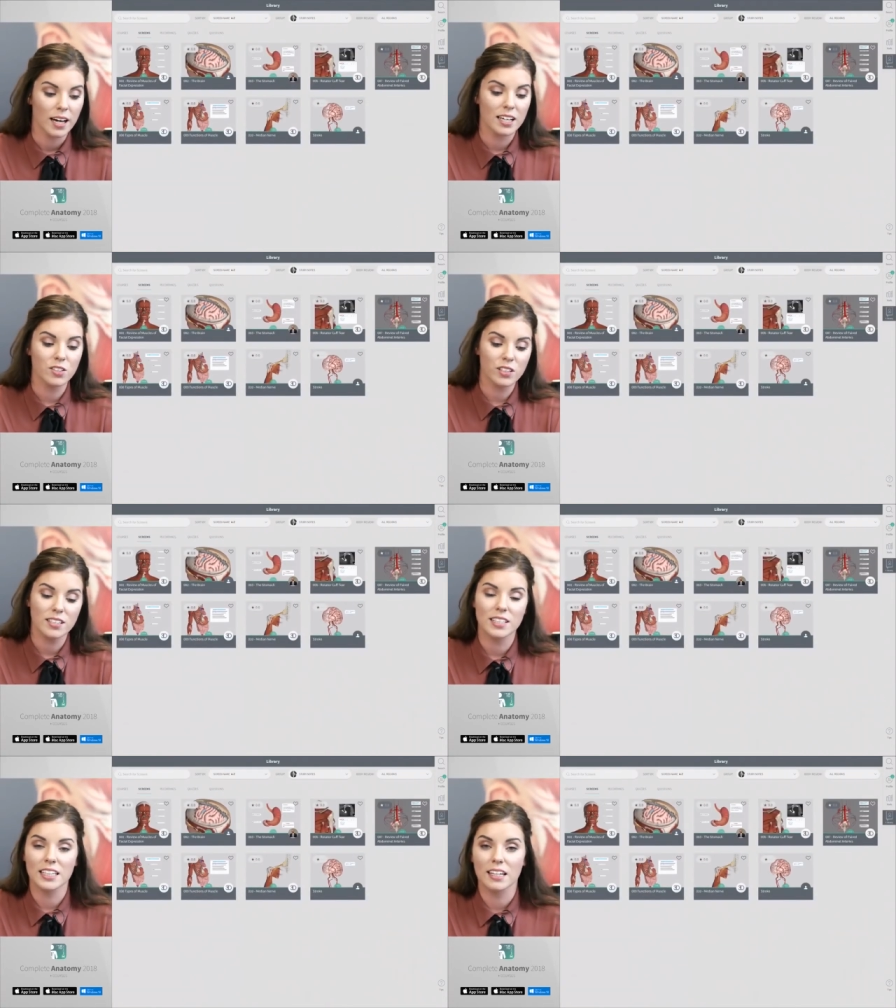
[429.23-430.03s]
As you
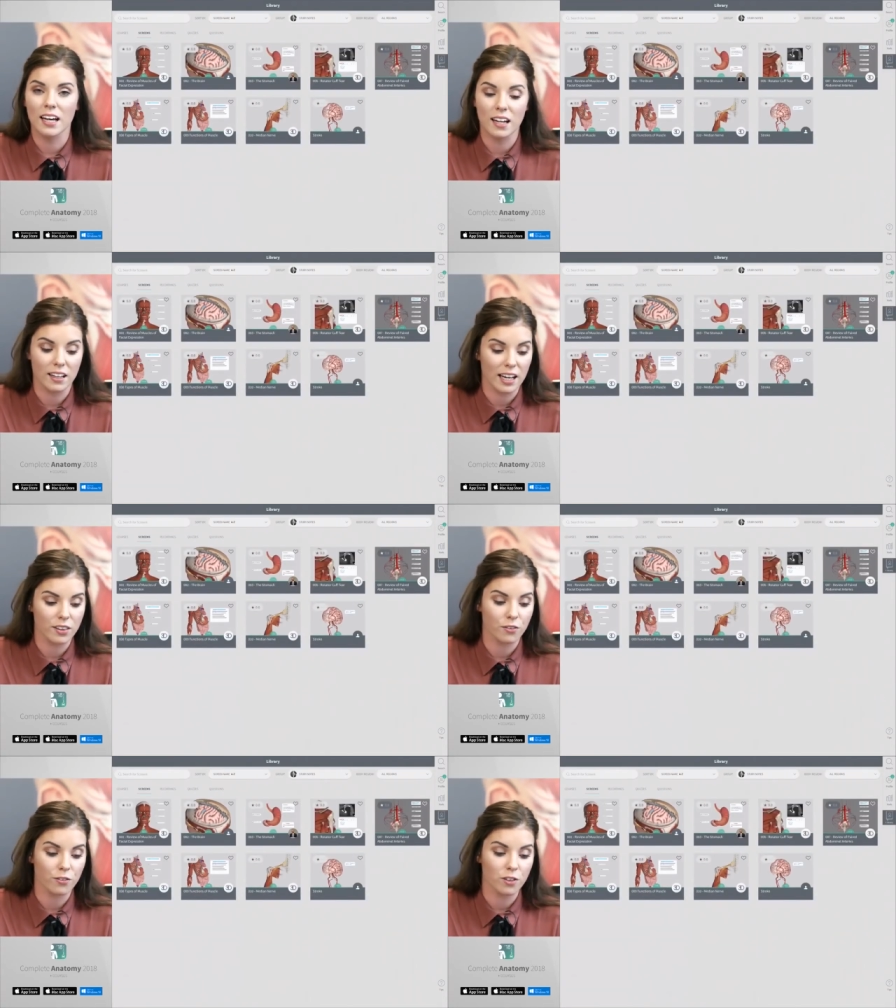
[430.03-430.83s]
can see uh,
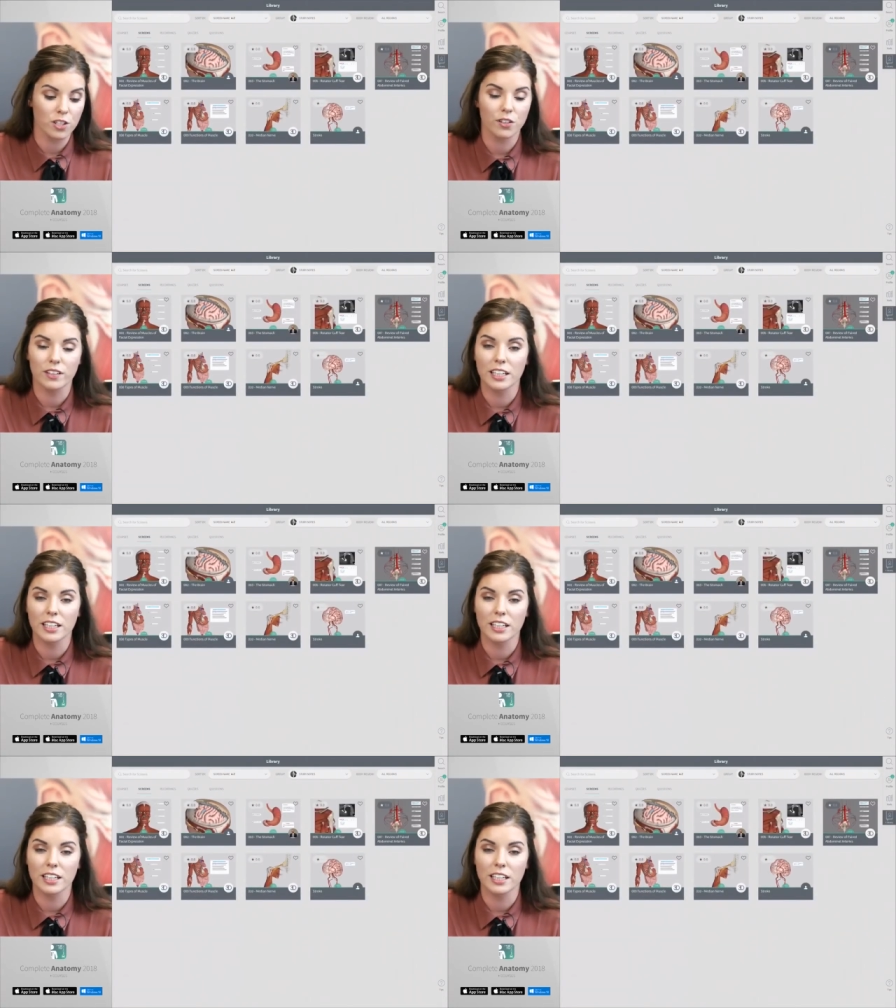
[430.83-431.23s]
at the front of